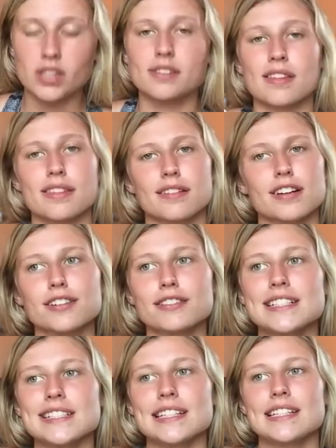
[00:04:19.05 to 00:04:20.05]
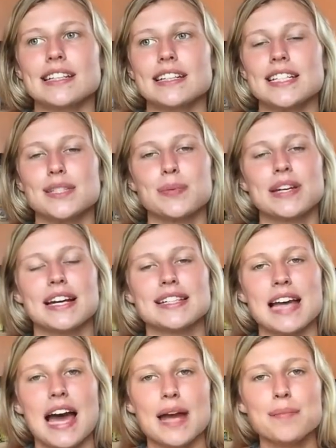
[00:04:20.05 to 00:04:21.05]
The third reason is
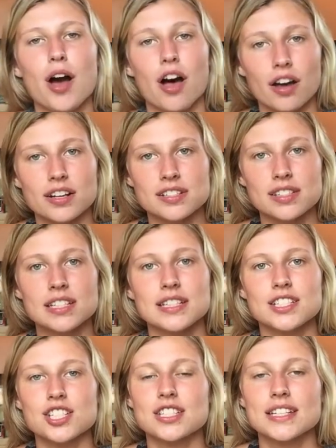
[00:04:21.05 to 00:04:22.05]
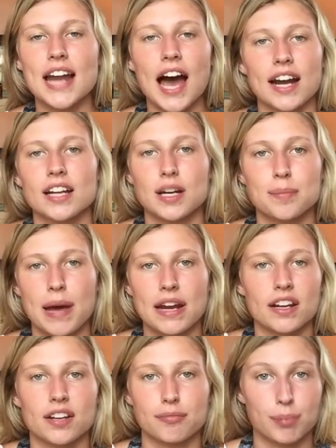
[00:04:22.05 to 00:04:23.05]
because I'm honestly just not a
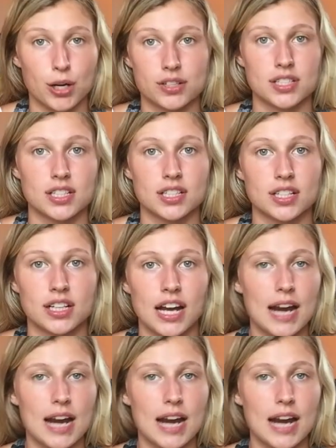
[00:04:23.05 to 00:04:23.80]
competitive person.